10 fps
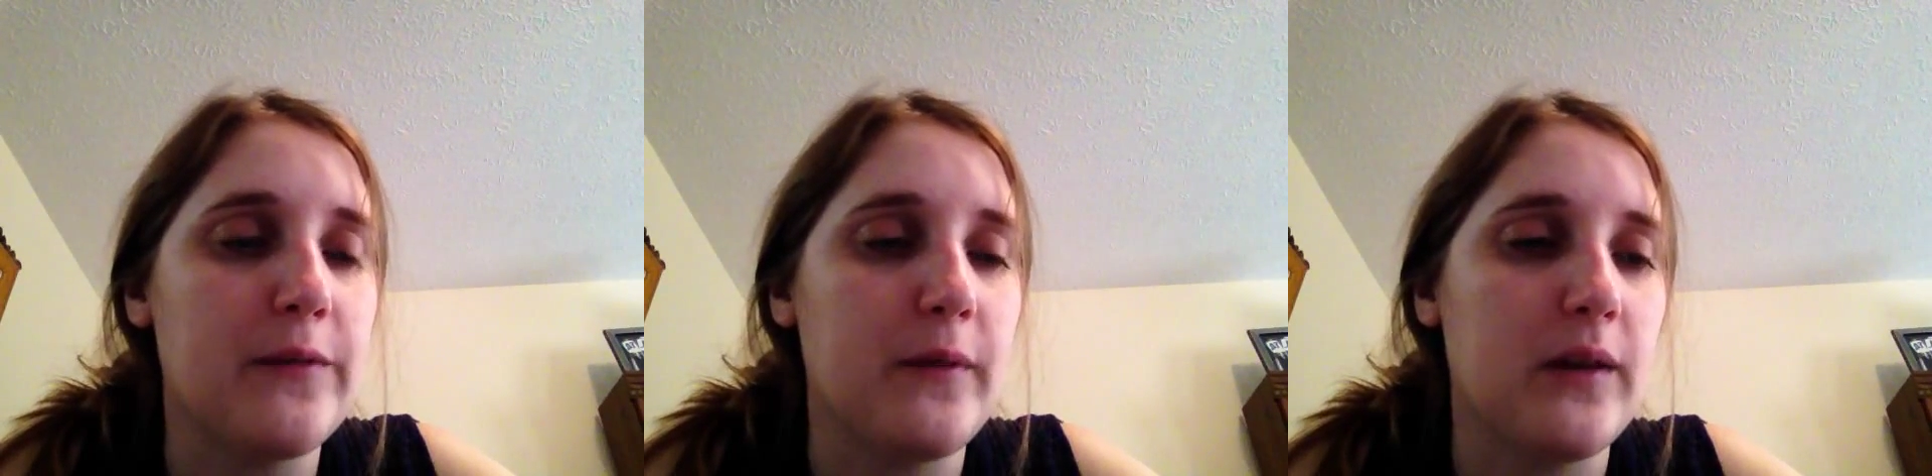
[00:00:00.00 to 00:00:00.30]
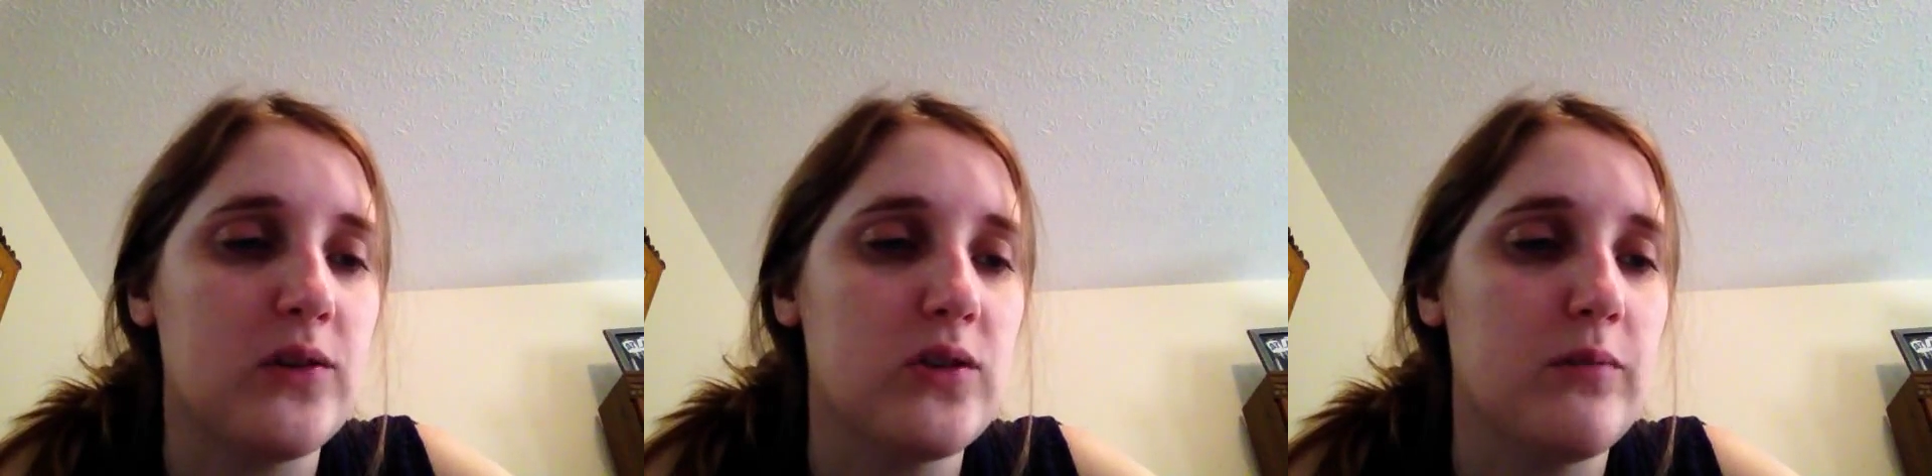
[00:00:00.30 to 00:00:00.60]

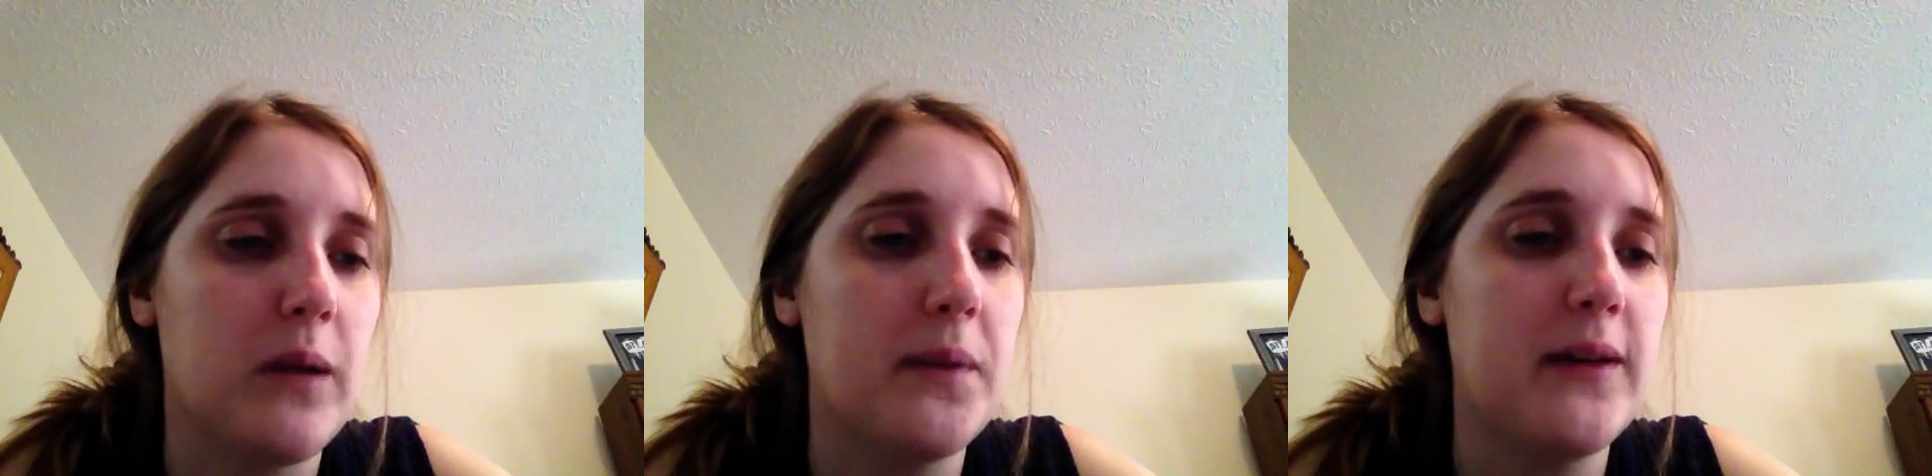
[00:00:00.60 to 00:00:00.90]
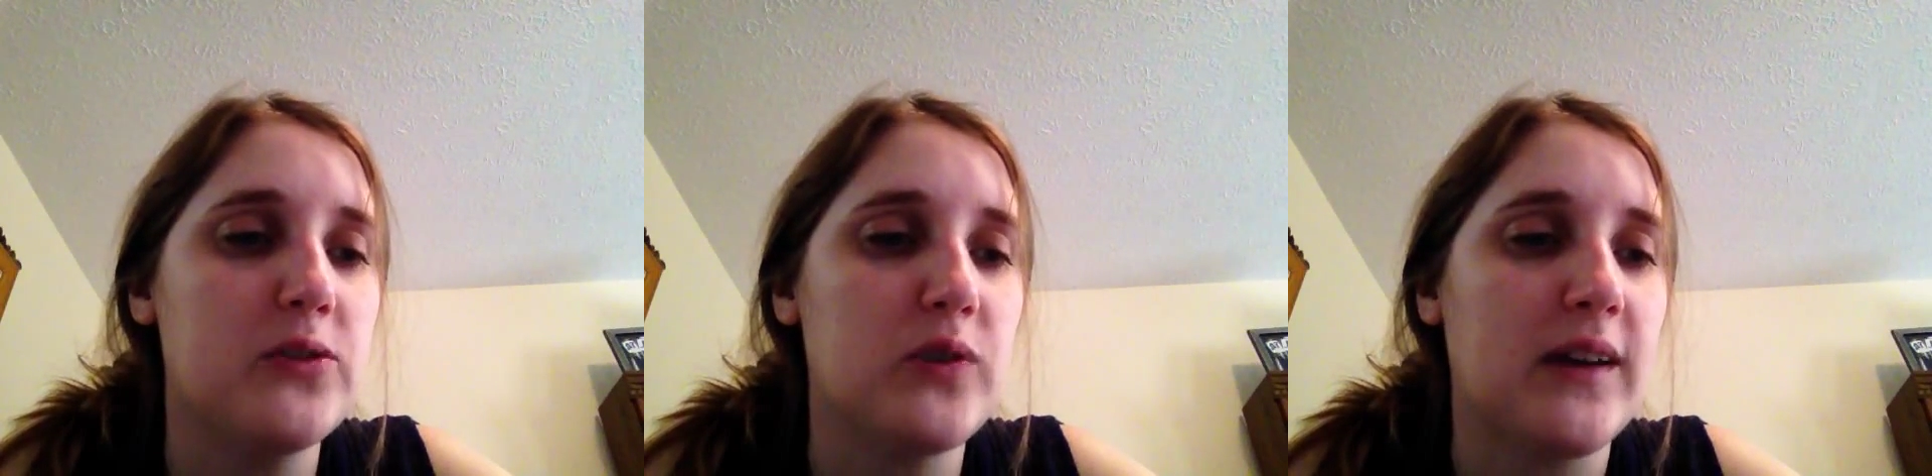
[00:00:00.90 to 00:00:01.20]
fridge. Maybe
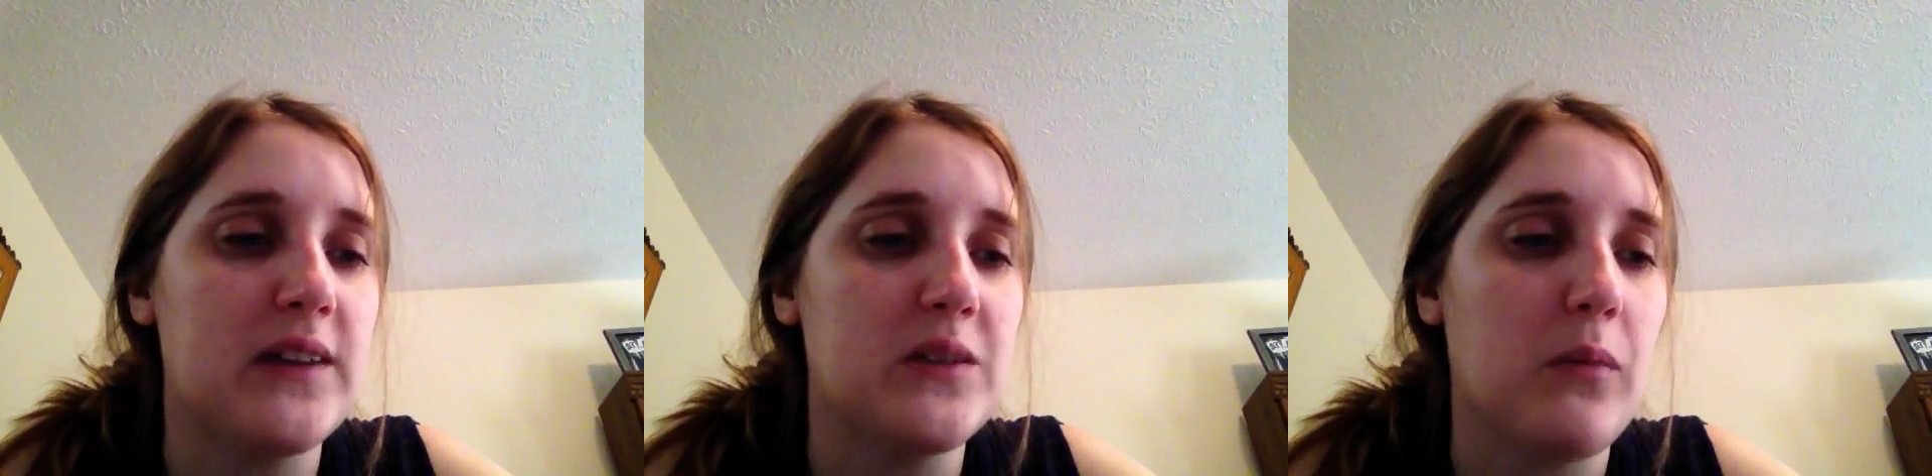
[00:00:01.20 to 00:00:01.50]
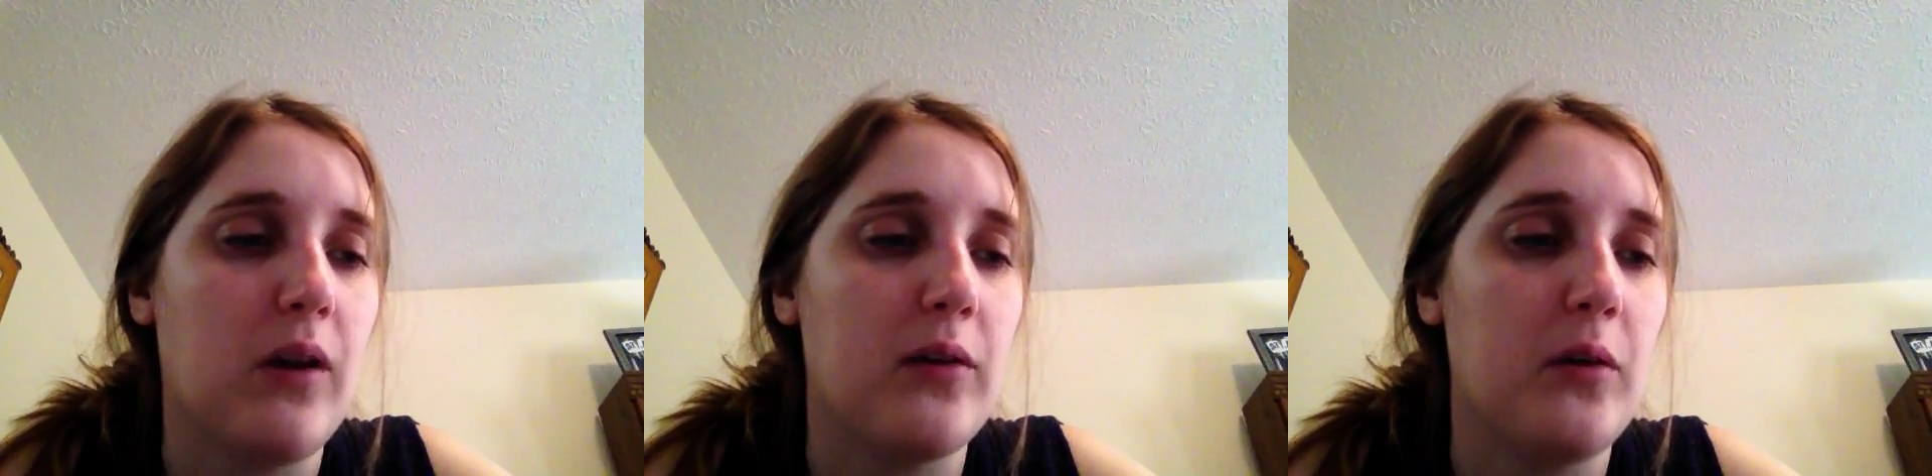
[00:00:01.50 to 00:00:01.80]
he'll drink it
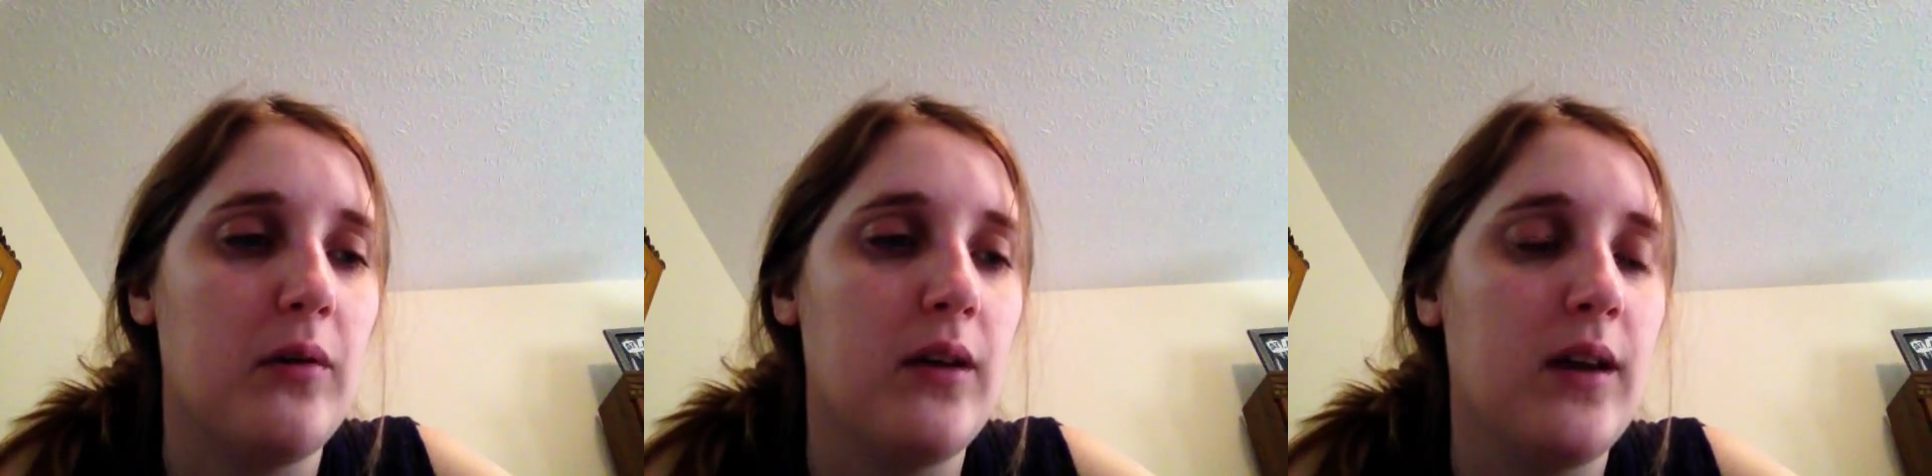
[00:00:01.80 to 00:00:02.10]
tomorrow.